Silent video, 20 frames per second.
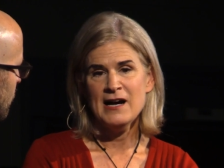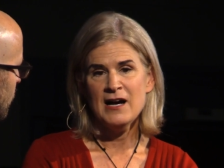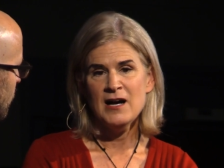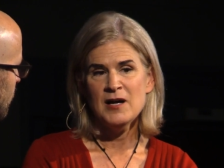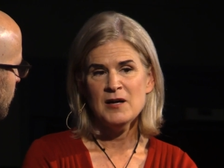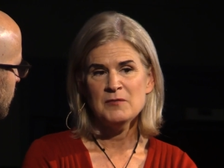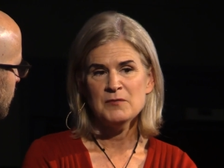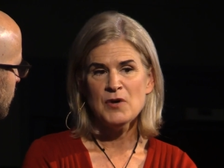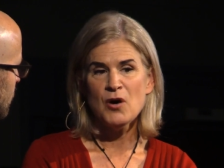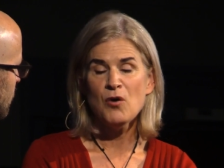
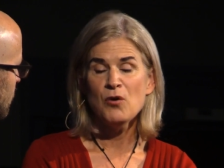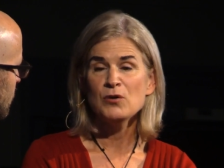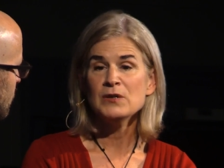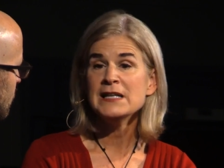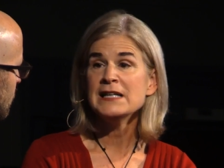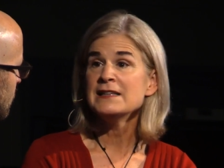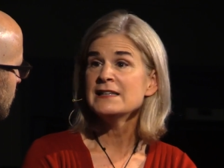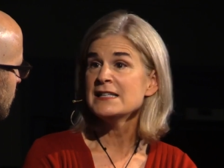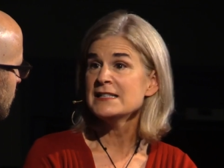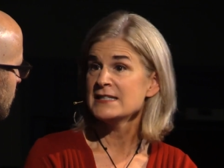Um,
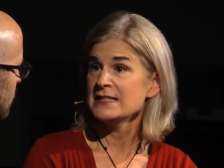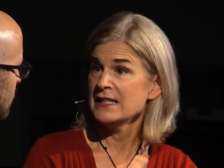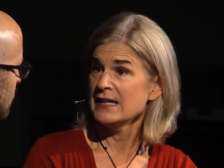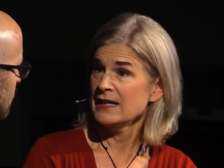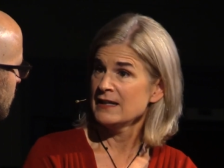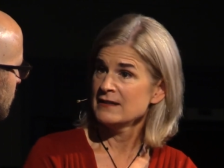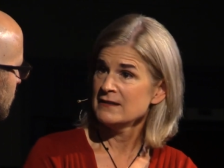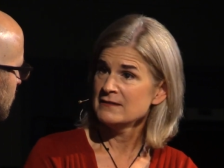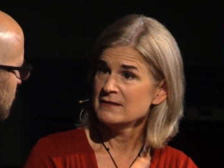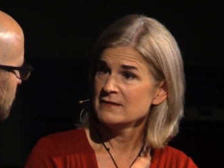holy
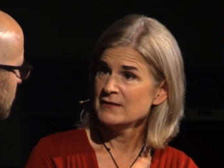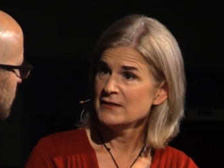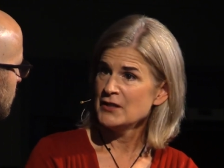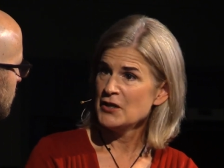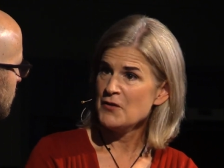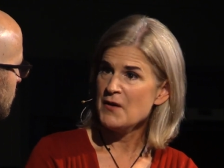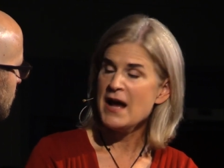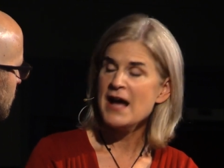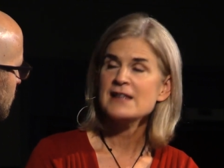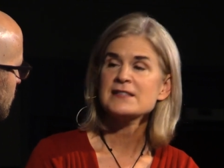listening,
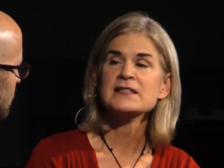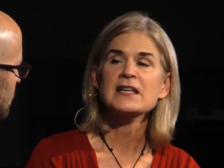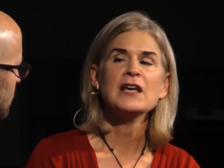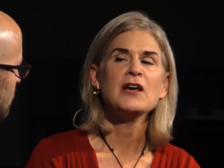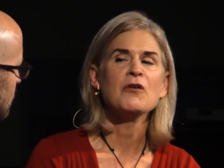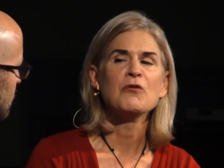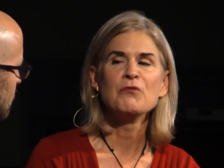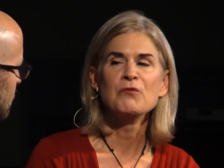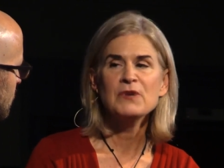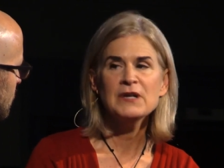you know,
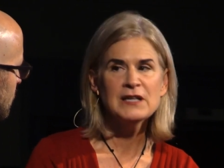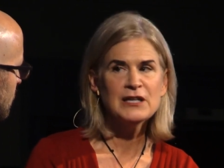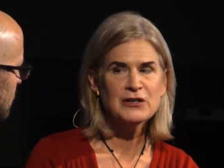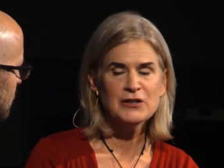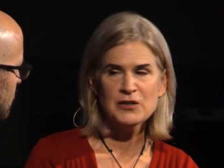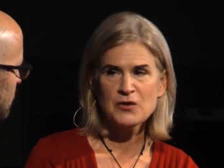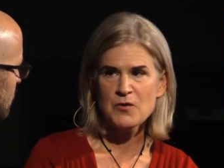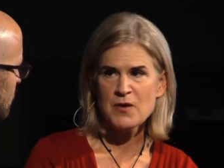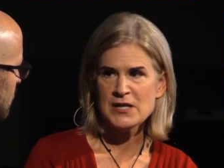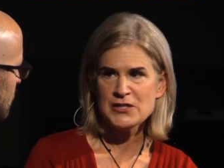asking a really
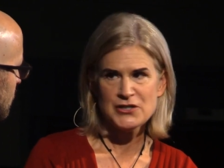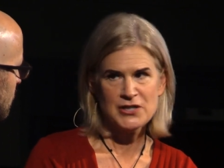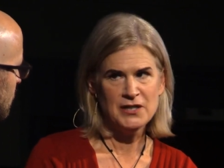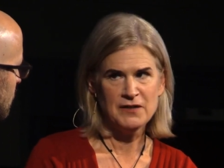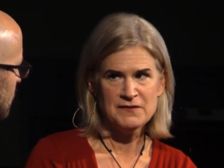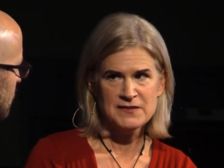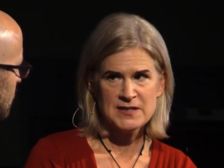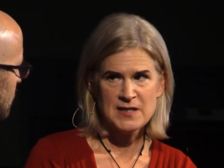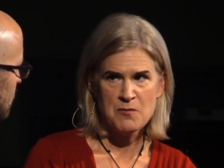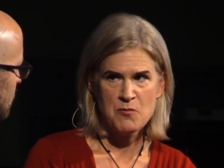good question
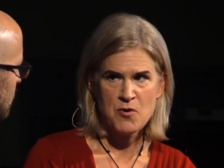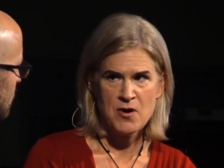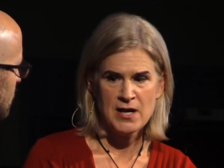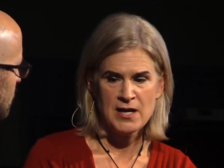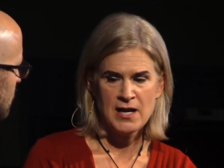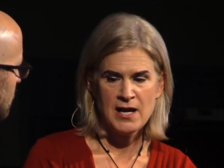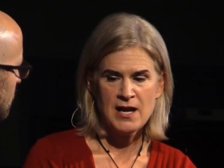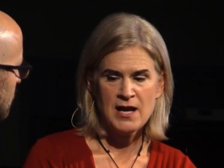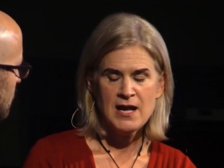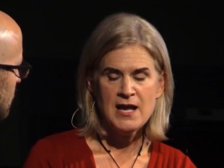of
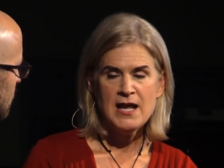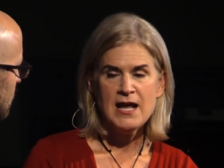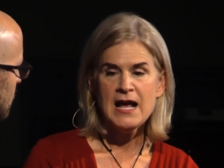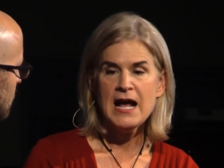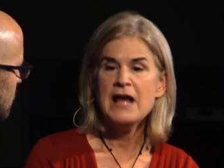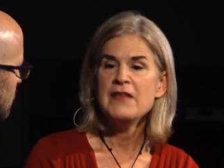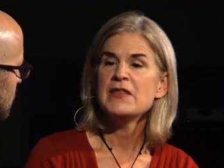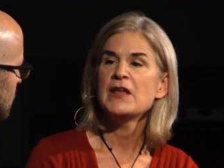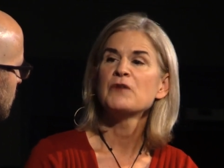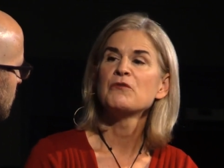someone,
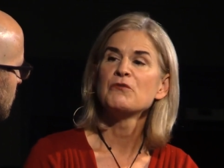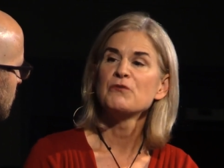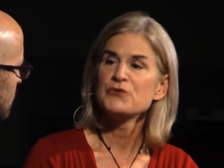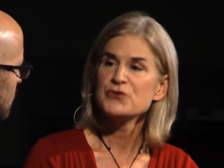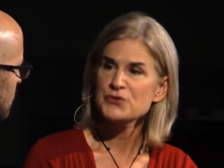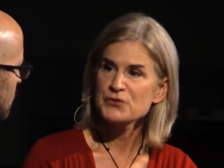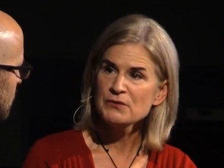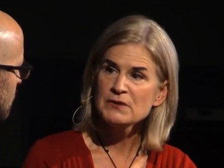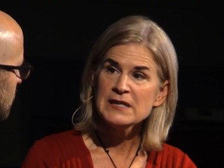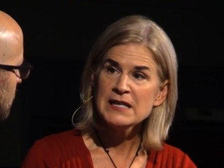and then
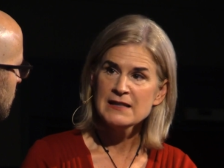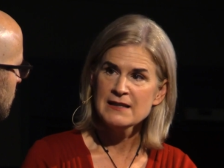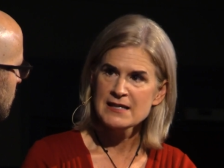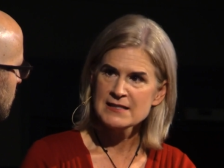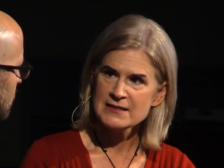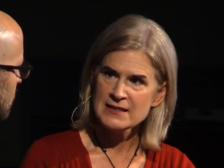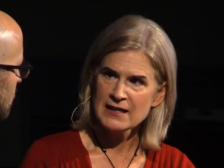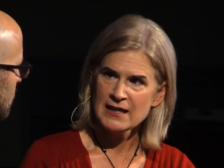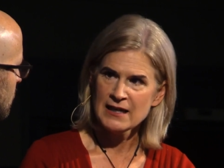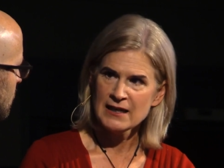truly
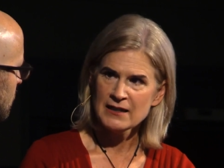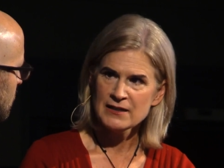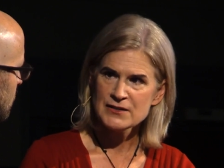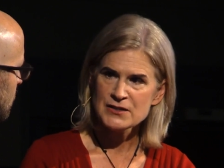listening.